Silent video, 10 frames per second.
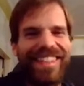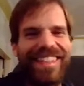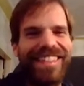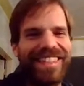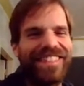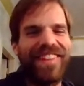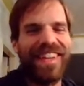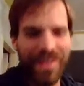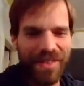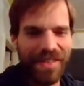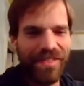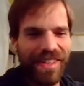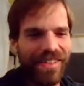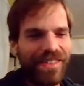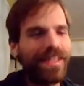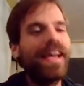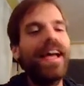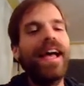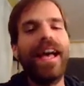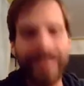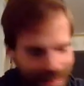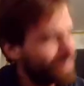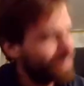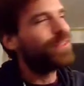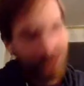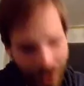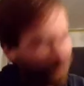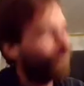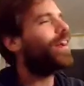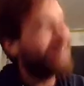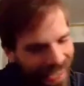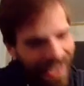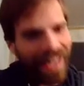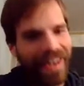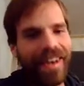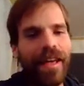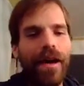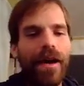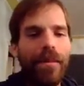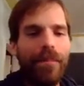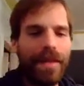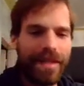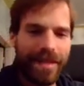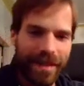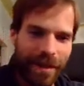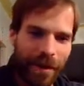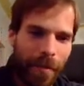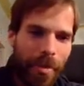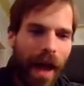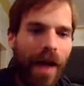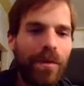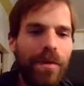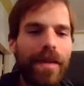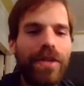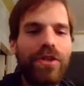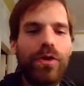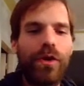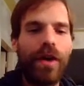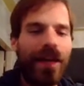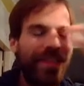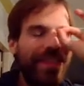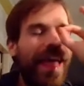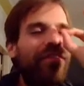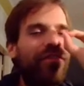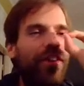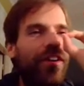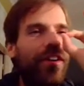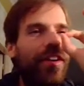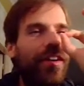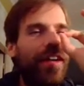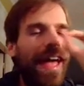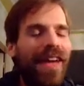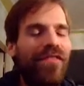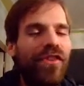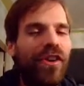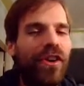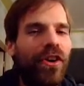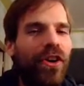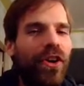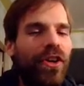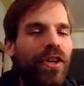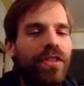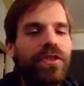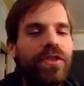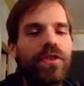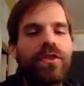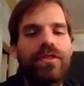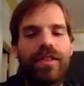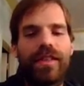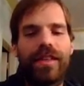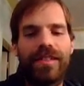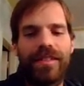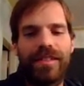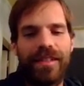keys in my YouTube videos and here you go again. But uh, I will make sure never, ever to use this